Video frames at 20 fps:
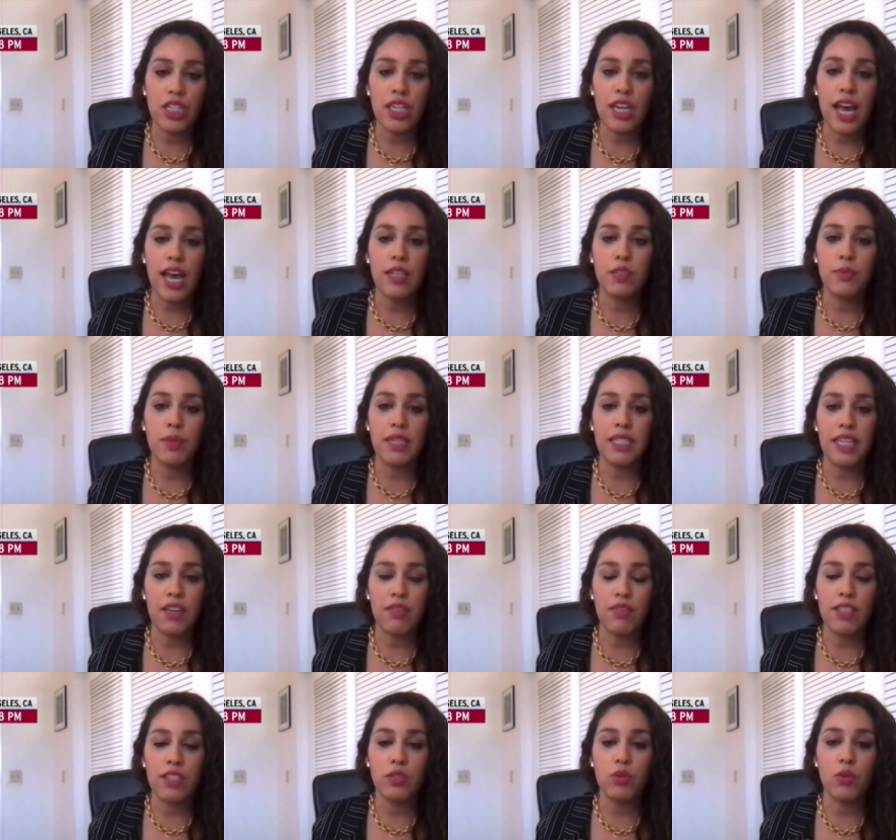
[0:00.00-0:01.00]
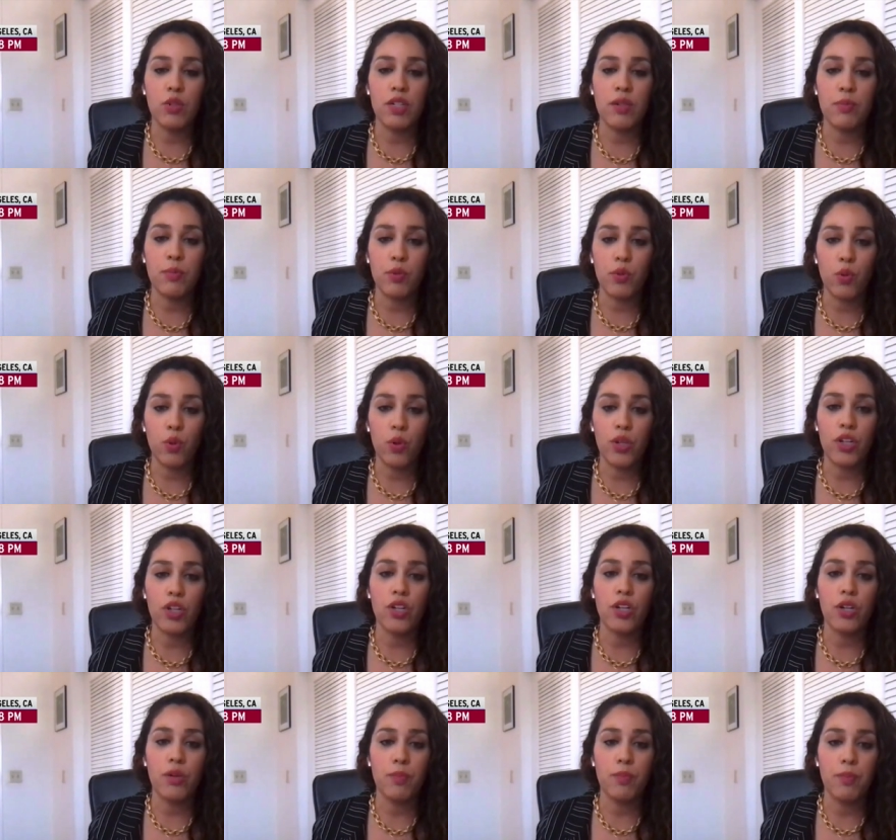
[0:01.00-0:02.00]
has been given to an
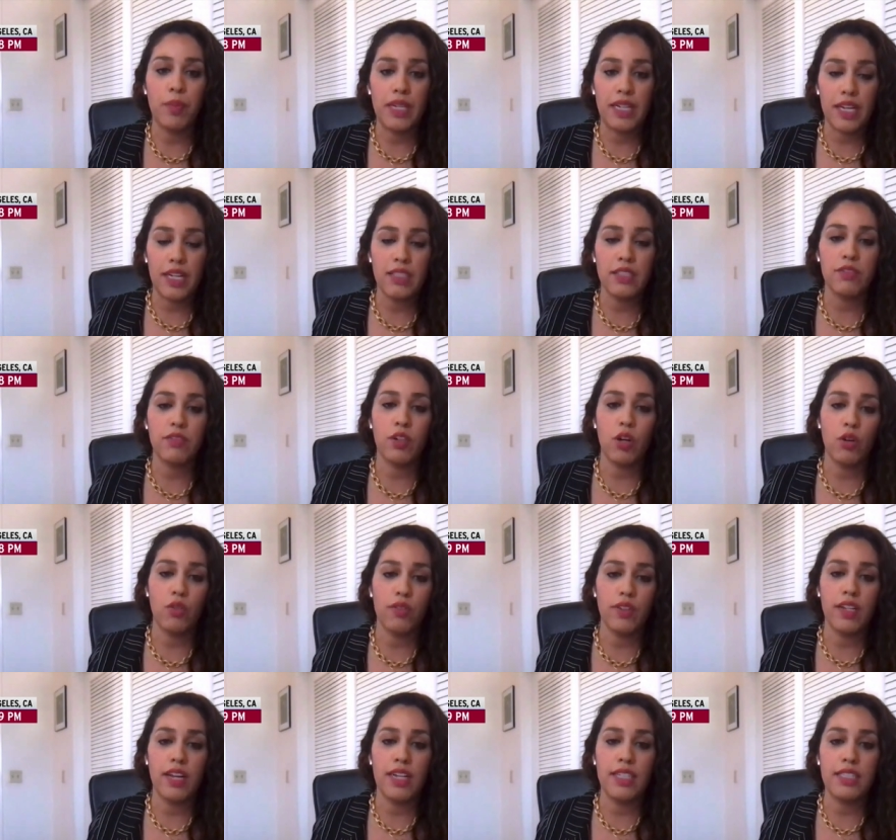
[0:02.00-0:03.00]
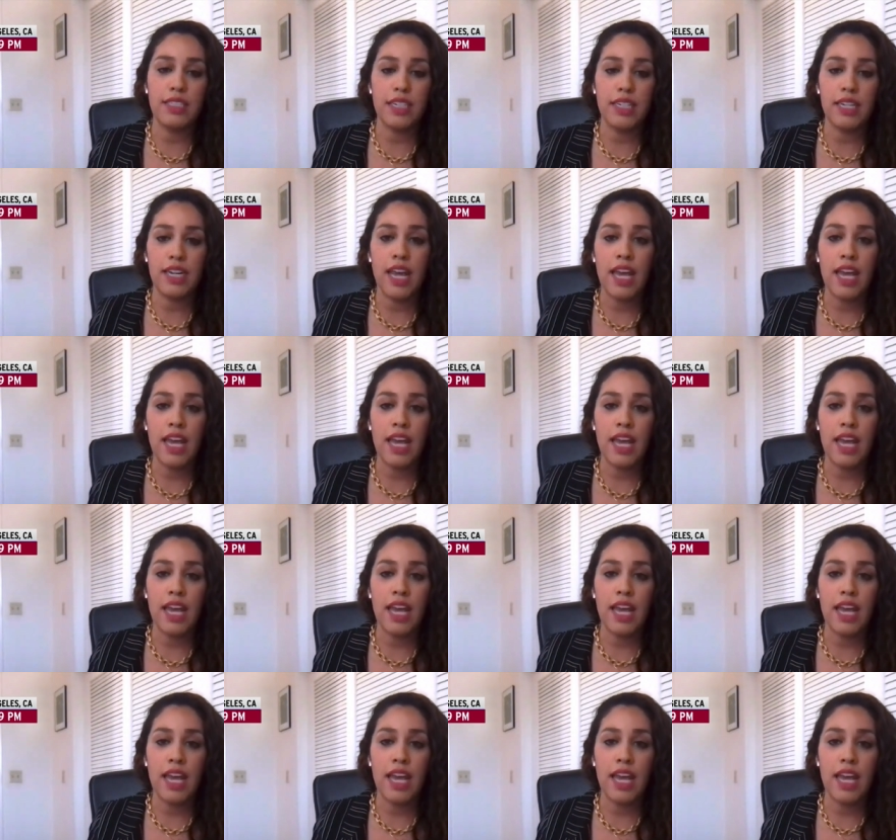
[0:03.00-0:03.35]
employer because of COVID-19.